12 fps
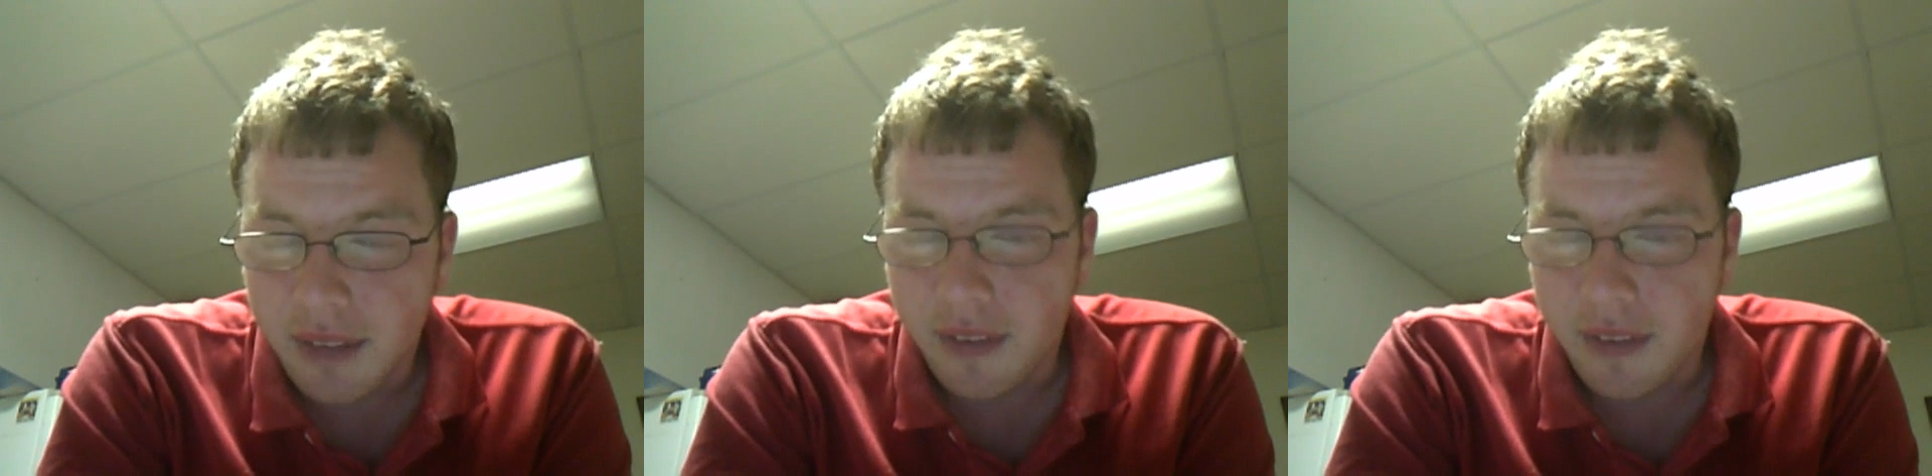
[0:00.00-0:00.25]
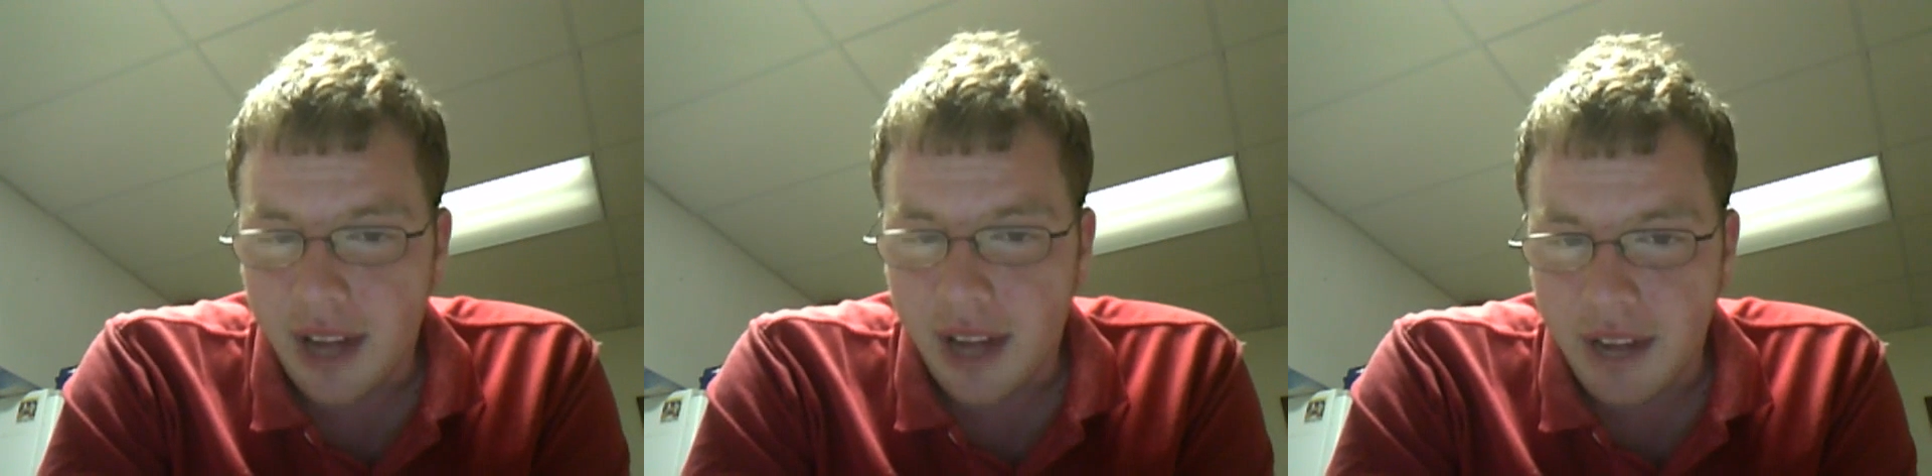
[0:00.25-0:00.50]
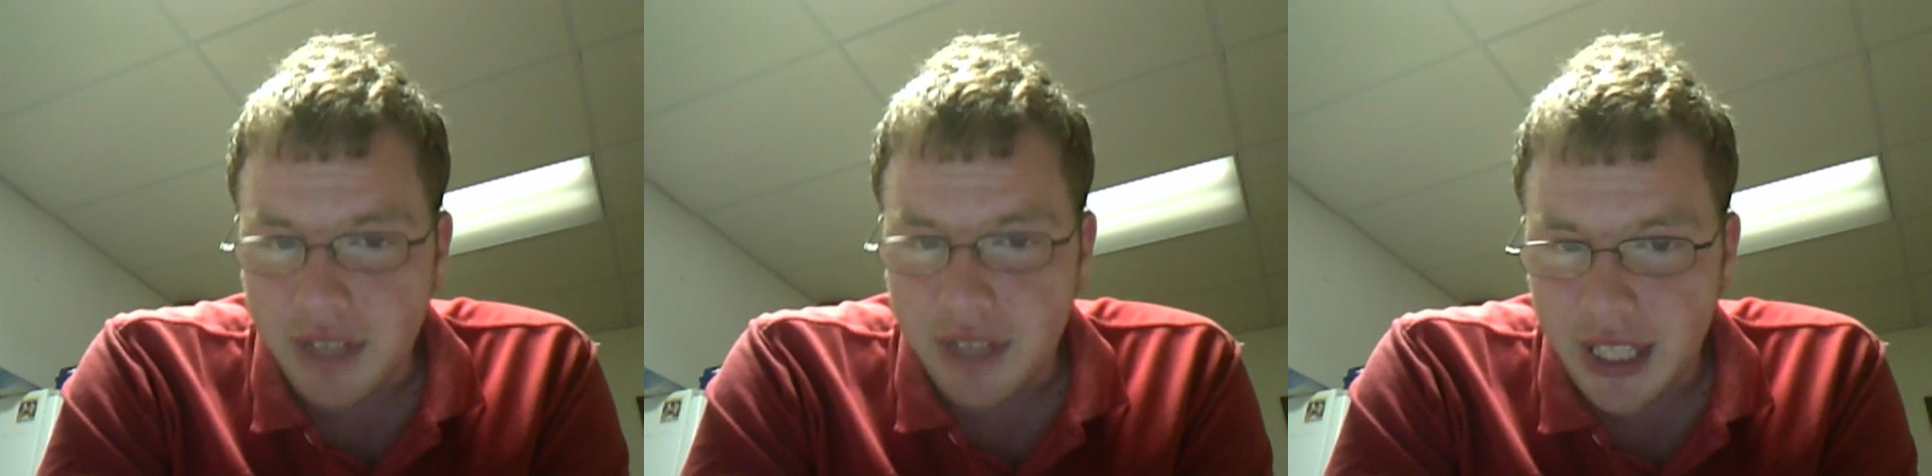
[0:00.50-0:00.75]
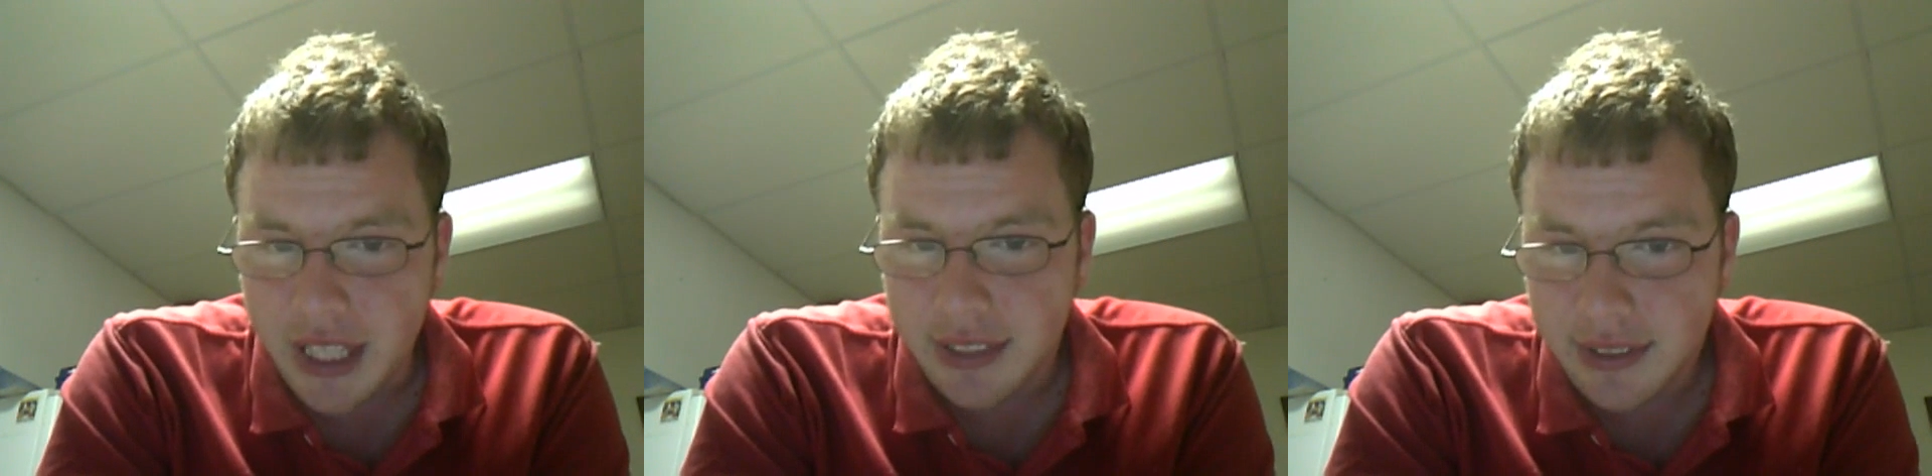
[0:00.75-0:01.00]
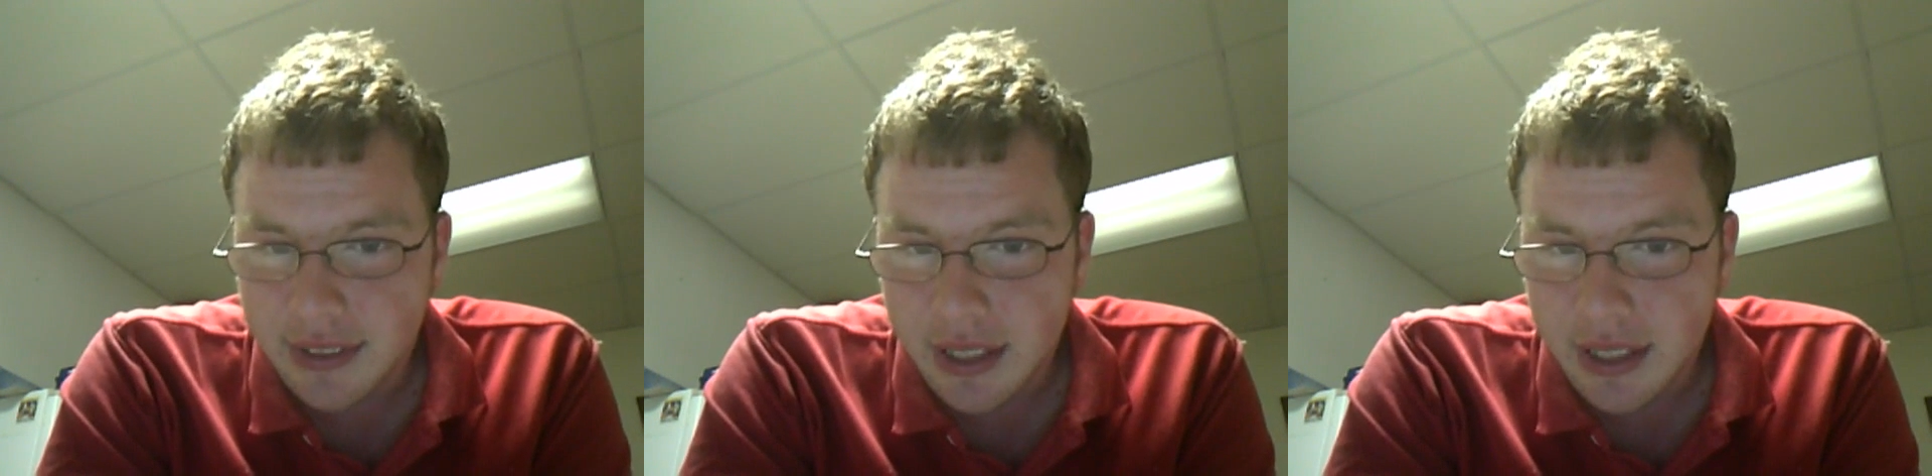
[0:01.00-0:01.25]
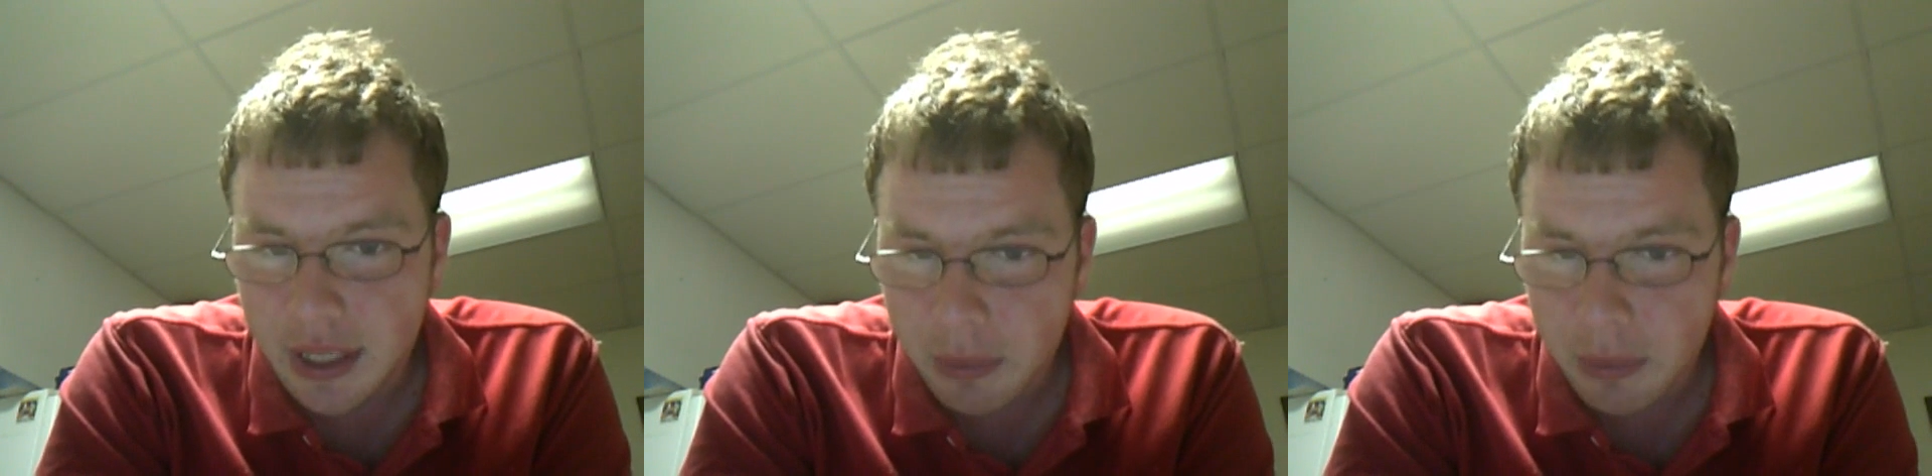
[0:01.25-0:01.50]
will have a chance
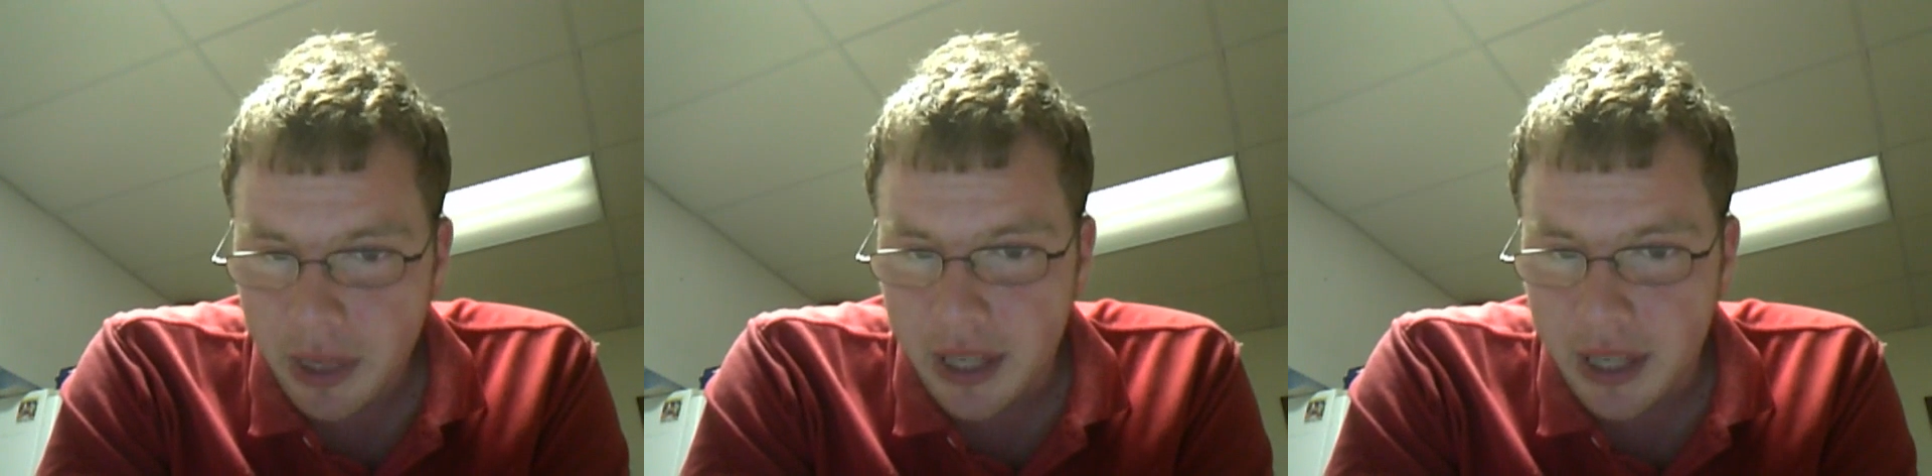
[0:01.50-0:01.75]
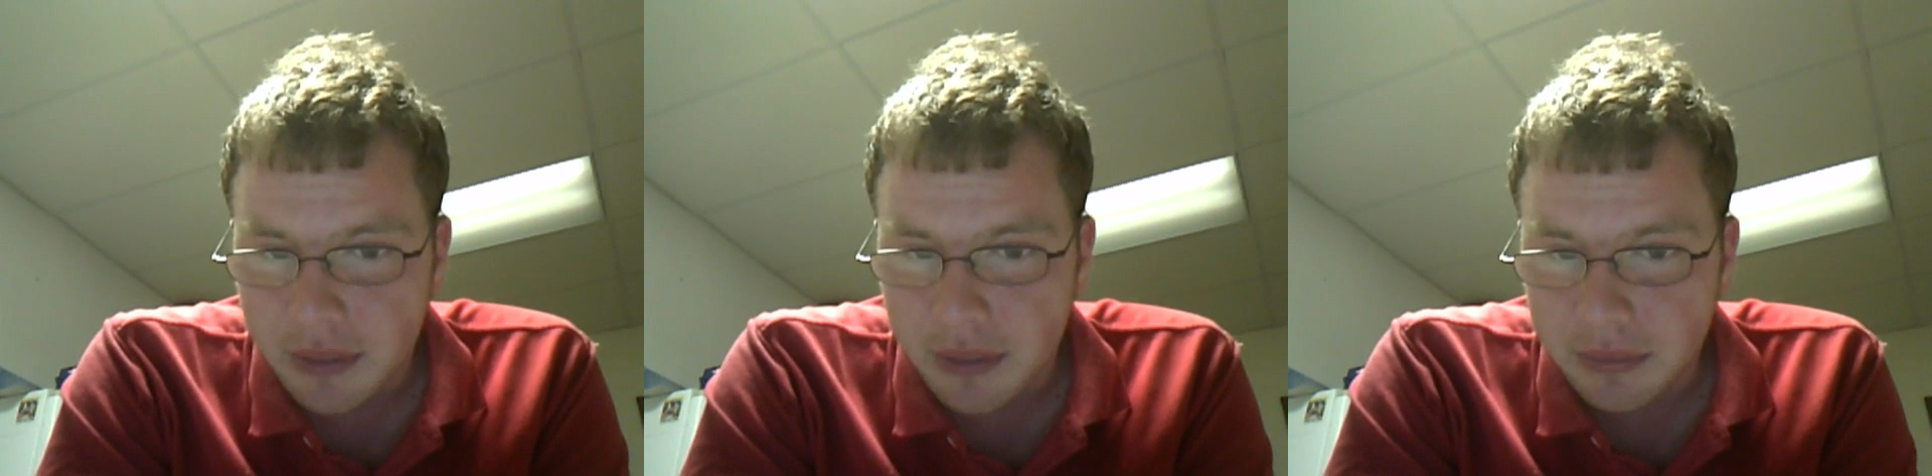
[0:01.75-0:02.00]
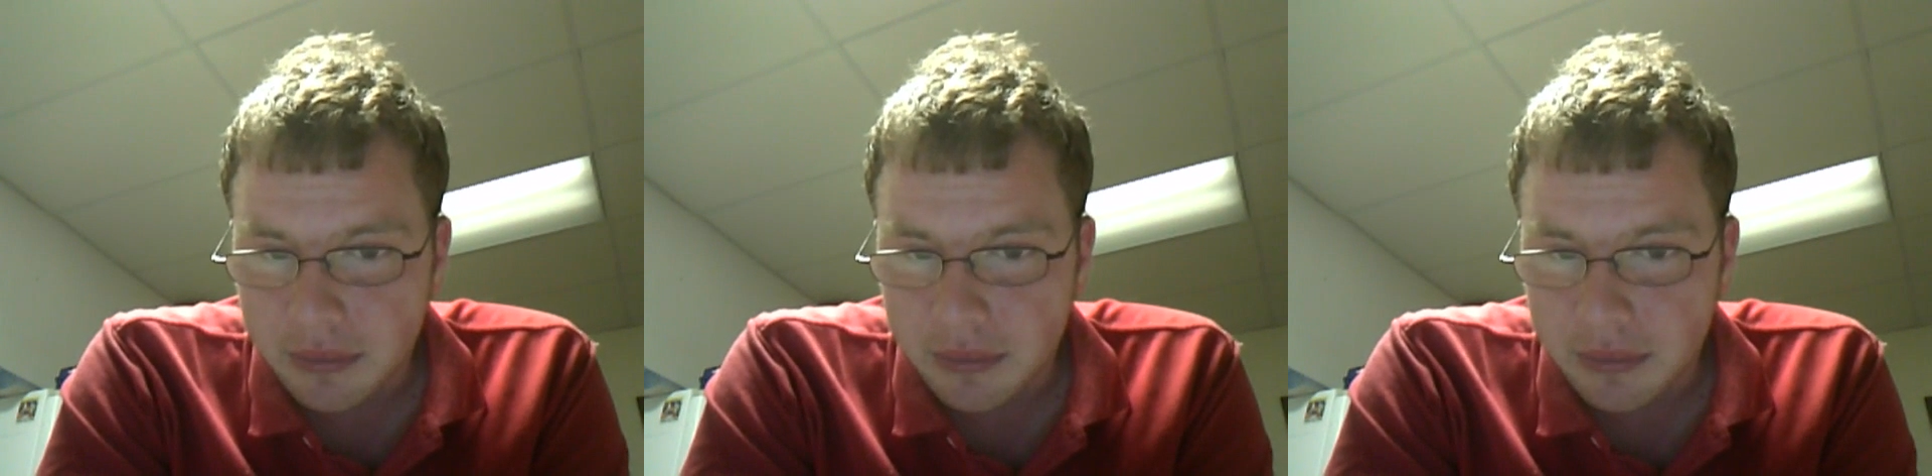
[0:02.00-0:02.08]
to play it.